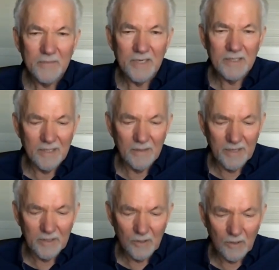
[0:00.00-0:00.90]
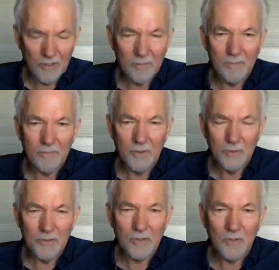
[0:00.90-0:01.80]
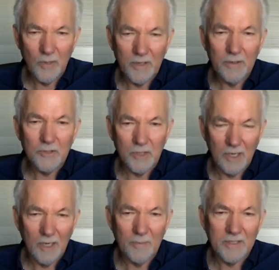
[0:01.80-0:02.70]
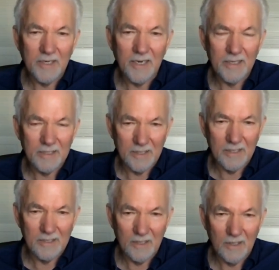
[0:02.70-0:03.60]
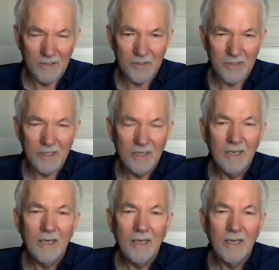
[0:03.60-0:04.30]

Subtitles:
they told him, you should quit your job as an anesthesiologist